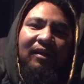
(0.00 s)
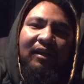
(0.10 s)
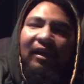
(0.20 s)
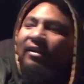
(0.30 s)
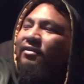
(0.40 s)

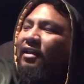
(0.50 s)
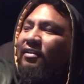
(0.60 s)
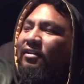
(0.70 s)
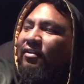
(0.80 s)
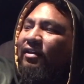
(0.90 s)
yeah. So
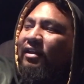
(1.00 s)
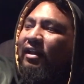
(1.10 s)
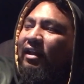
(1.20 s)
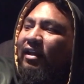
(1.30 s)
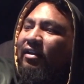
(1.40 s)
that's the only
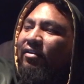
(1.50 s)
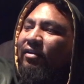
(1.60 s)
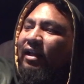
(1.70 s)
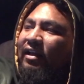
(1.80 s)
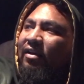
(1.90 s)
thing I
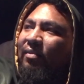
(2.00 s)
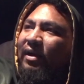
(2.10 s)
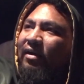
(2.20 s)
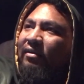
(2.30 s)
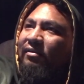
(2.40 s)
don't like
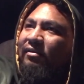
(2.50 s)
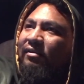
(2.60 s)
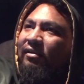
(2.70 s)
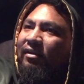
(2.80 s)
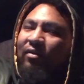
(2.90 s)
about
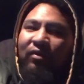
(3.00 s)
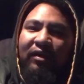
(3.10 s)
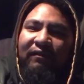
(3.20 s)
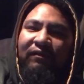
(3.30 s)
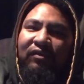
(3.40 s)

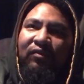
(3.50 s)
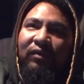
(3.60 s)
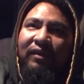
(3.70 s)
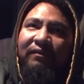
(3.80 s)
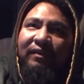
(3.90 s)
working for
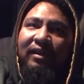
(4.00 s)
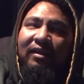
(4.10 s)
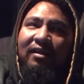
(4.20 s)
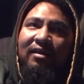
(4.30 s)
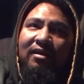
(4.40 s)
Swift
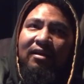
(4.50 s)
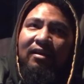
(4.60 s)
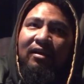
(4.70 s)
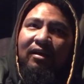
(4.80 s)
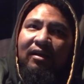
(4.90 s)

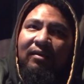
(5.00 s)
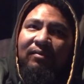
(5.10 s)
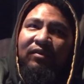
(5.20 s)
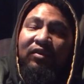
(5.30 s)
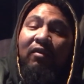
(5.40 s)

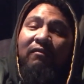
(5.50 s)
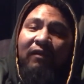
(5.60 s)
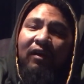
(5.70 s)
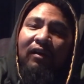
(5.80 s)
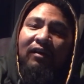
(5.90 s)
so
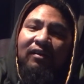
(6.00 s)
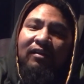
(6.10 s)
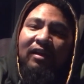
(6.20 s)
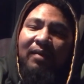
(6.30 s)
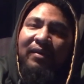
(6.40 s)
far.
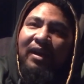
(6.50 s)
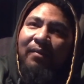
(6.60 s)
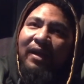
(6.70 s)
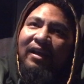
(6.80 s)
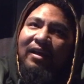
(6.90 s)
I mean, I
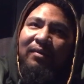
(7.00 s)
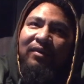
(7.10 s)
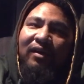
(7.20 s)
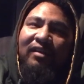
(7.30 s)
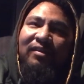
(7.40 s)
might come
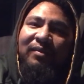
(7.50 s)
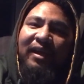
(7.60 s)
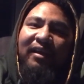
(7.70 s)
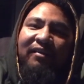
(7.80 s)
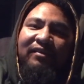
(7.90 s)
across some
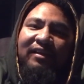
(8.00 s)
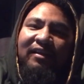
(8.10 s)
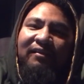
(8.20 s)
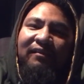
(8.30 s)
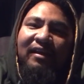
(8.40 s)
negative
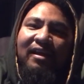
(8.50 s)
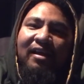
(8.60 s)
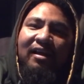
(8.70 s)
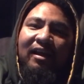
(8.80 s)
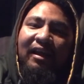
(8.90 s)
stuff,
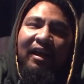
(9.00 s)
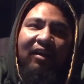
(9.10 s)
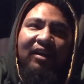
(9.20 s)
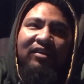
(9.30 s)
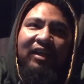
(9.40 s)
and
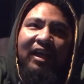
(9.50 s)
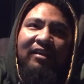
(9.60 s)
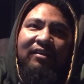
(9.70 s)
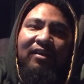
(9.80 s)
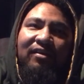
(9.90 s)
I'll let you
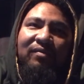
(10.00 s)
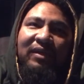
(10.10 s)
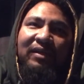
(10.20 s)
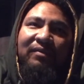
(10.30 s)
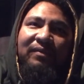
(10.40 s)
guys know.
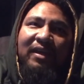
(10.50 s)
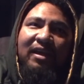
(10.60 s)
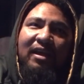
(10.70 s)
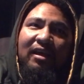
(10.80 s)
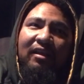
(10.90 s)
But
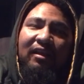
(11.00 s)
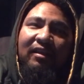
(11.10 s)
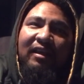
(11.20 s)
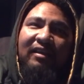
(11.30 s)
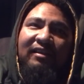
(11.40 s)
the
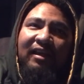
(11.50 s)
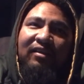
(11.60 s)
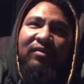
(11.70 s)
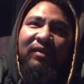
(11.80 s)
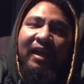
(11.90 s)
things I do